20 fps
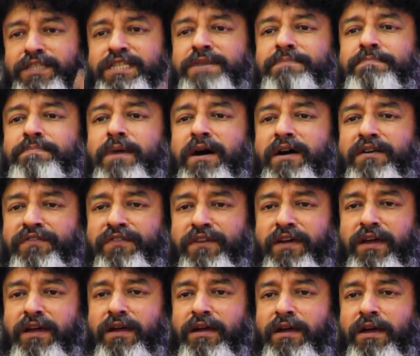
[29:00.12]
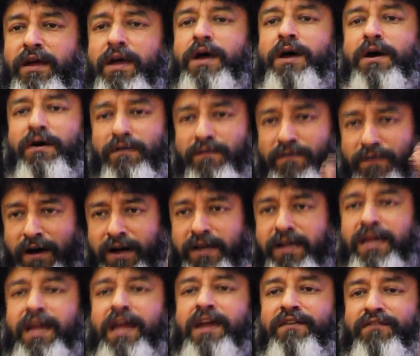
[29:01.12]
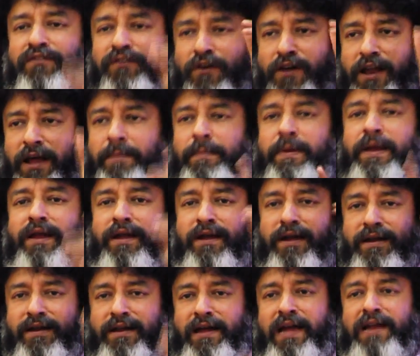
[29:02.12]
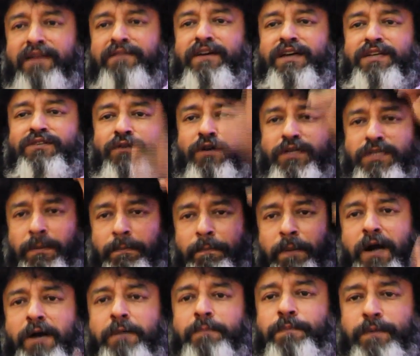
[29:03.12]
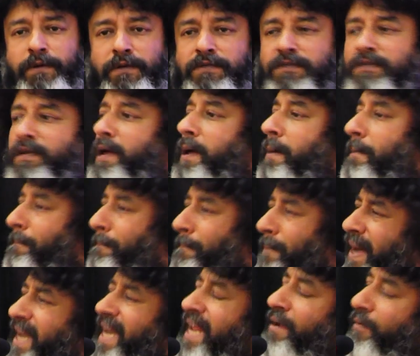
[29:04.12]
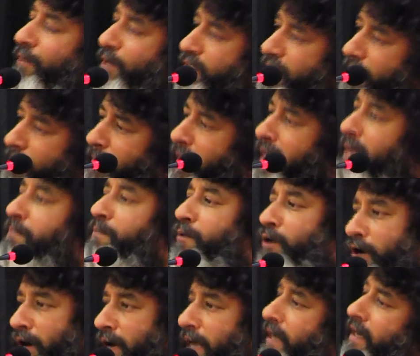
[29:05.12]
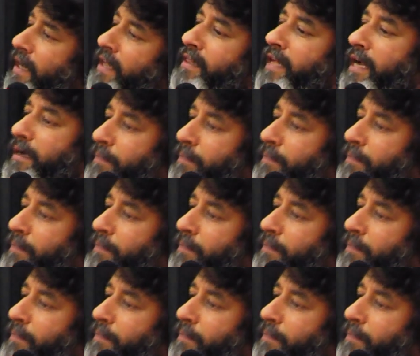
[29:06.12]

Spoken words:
Jim Murphy, working for American Railways was a purpose. Money was a byproduct, and